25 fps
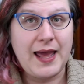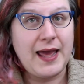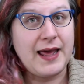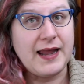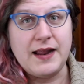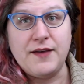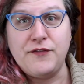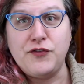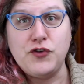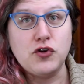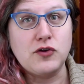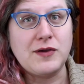
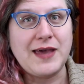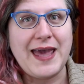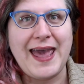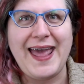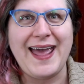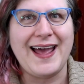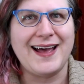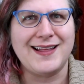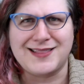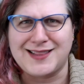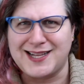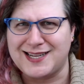and if you
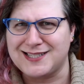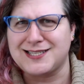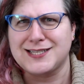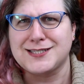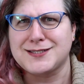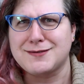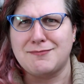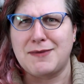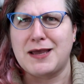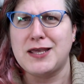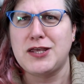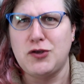can't, that
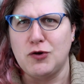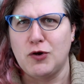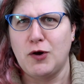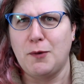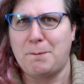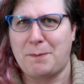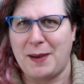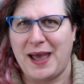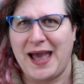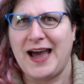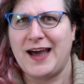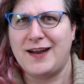doesn't make you a
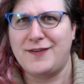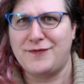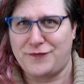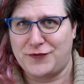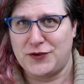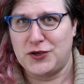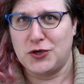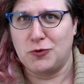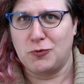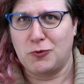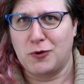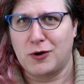bad
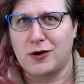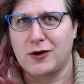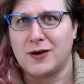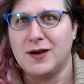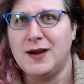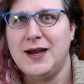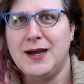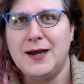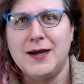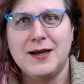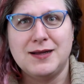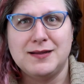viewer,
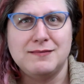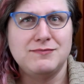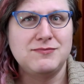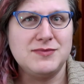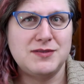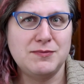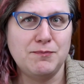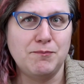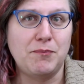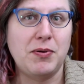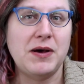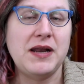
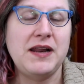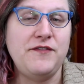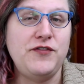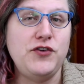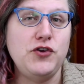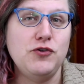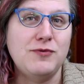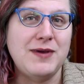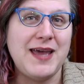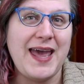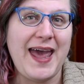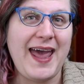but if
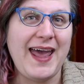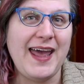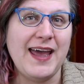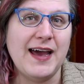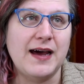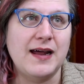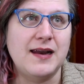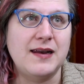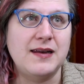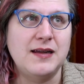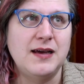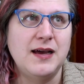you
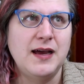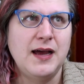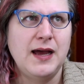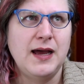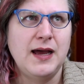can,